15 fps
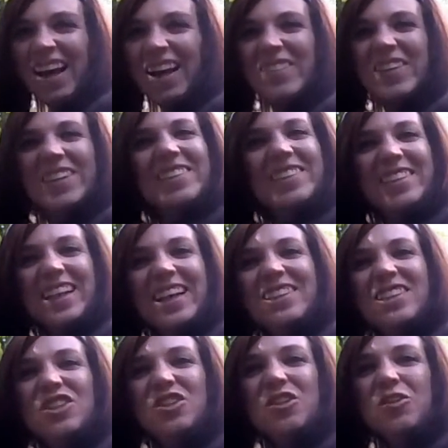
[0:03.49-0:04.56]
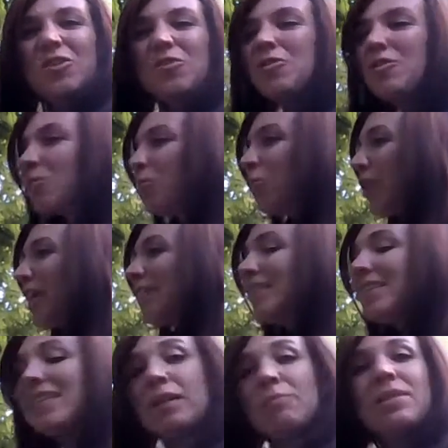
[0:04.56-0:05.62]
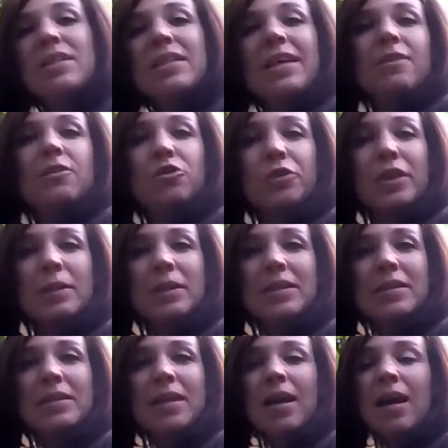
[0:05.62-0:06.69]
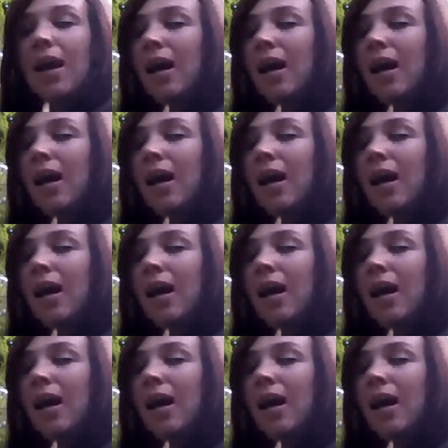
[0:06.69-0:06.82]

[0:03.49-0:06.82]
I'm here today to show you some great tips and tricks